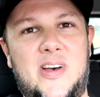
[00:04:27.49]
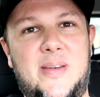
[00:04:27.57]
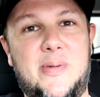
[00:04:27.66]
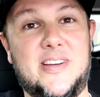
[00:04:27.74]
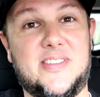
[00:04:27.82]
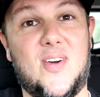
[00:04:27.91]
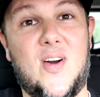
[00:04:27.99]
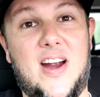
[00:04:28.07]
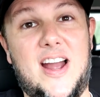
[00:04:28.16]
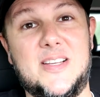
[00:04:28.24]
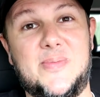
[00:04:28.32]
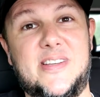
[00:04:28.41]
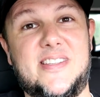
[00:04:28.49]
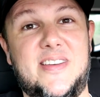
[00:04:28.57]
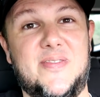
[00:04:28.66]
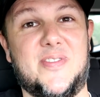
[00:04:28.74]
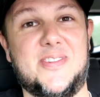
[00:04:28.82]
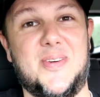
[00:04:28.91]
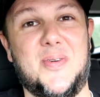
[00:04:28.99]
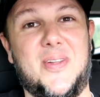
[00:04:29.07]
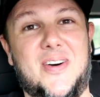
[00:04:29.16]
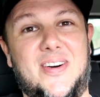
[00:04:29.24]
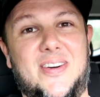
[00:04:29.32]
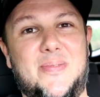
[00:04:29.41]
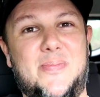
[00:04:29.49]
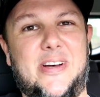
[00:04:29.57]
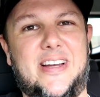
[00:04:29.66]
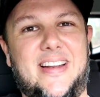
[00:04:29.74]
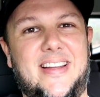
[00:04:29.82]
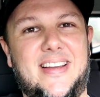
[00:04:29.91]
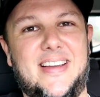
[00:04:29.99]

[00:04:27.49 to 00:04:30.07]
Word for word: way because the car has been sitting for so long, but